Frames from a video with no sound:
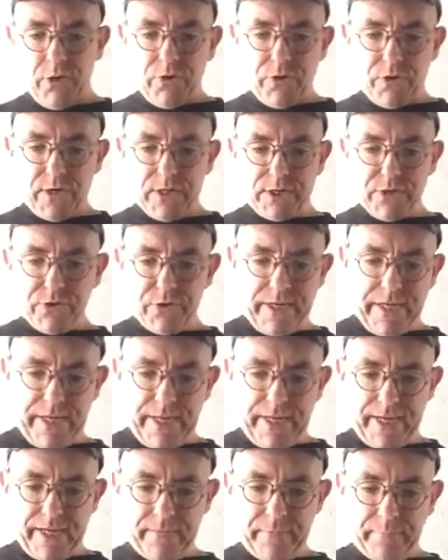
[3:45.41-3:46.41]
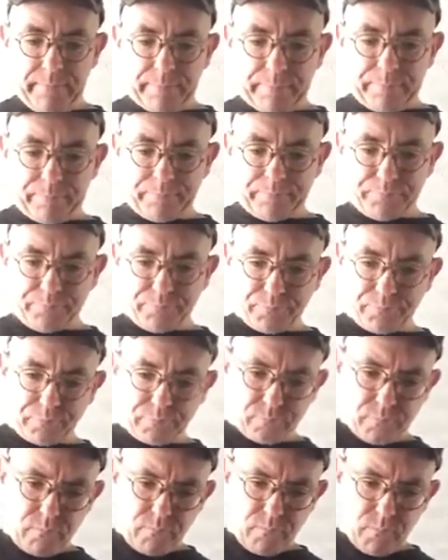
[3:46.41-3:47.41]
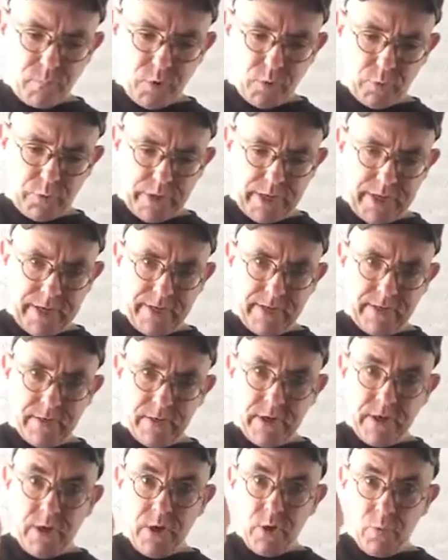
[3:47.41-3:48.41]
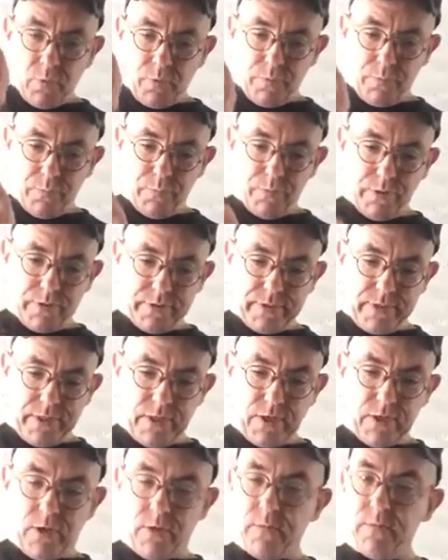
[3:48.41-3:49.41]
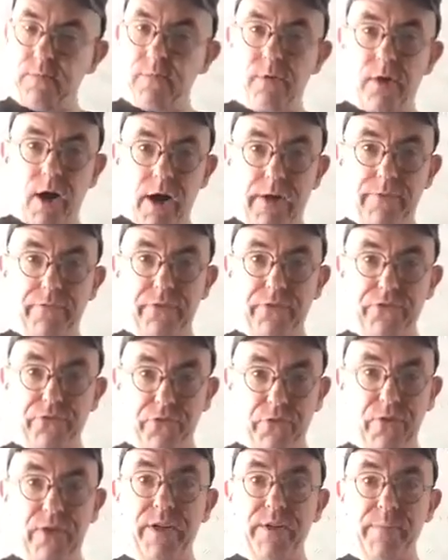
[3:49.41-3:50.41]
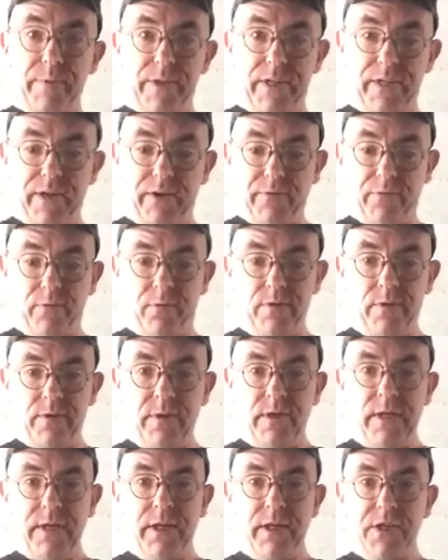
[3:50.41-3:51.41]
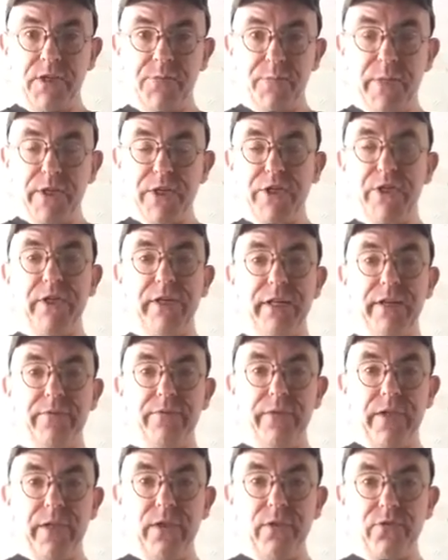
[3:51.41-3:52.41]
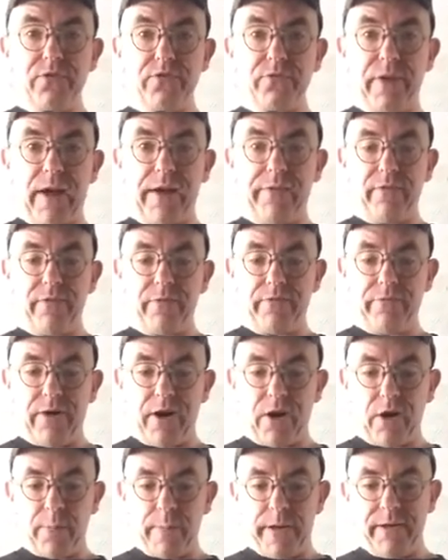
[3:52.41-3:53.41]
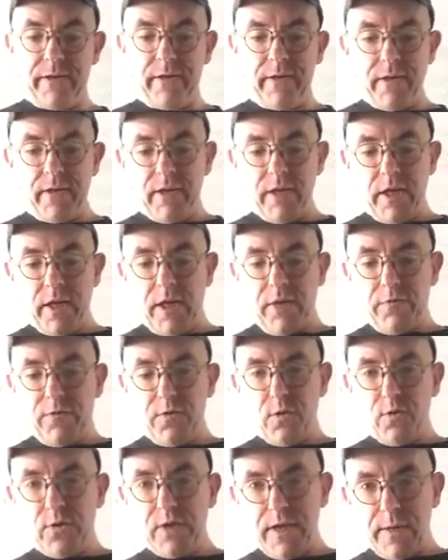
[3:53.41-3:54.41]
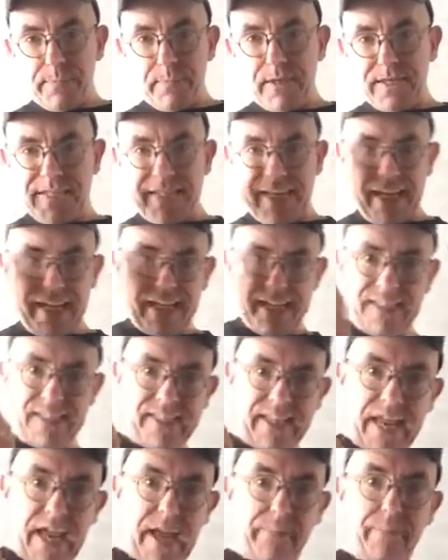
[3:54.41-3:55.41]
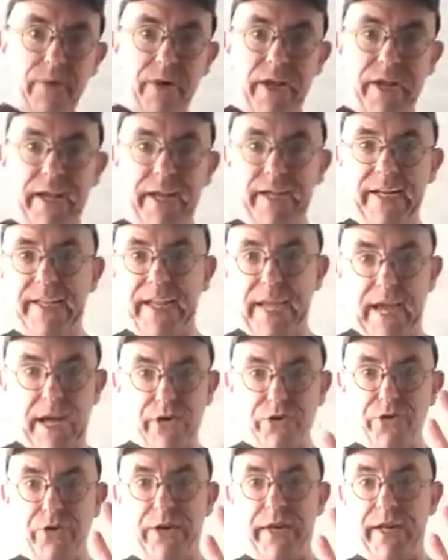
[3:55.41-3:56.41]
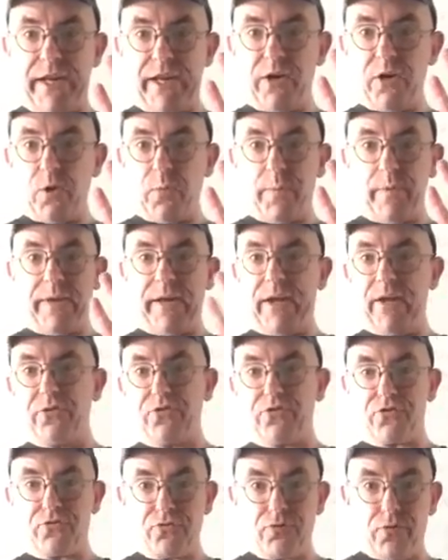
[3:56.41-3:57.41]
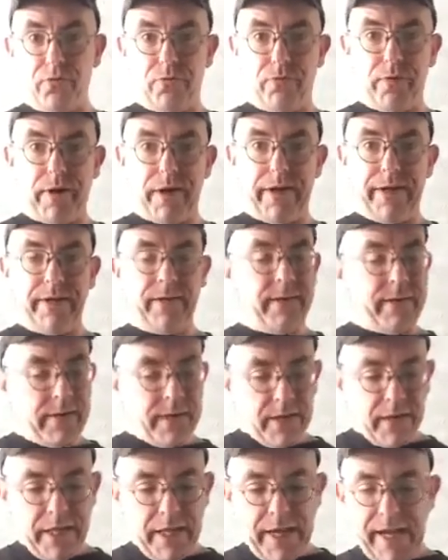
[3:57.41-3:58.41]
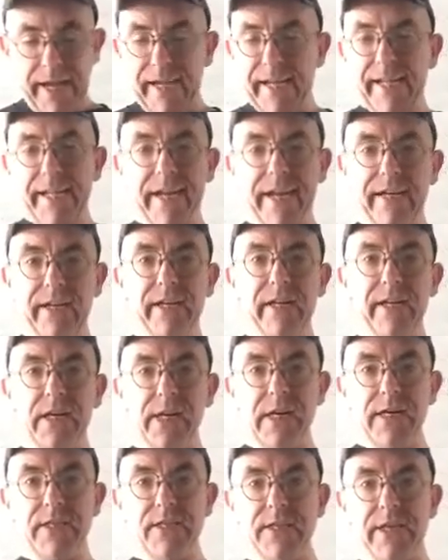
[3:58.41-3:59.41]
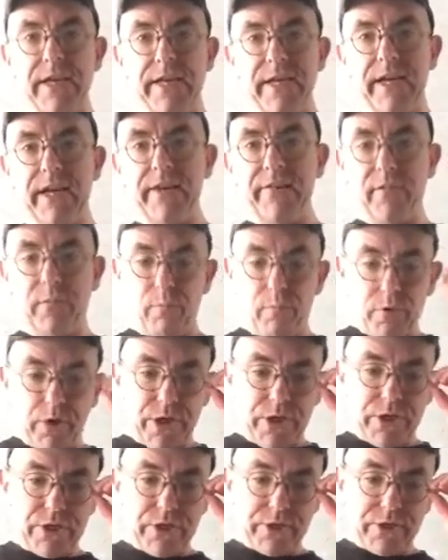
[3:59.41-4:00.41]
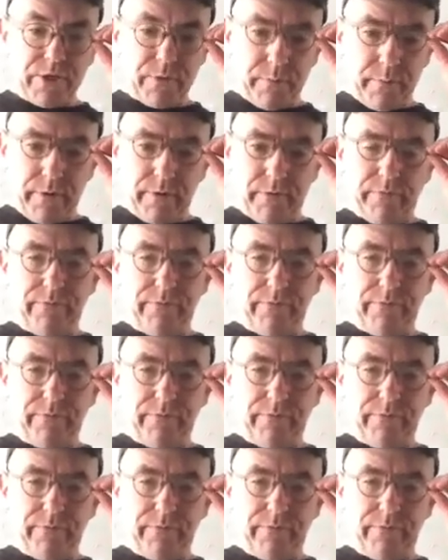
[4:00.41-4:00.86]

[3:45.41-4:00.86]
You got your can, okay? When you put, obviously you got to be careful. Especially in a field survival environment. If you tip this thing and stab your hand and gash your hand open, now you're screwed, right? Any kind of cuts, any kind of abrasions can be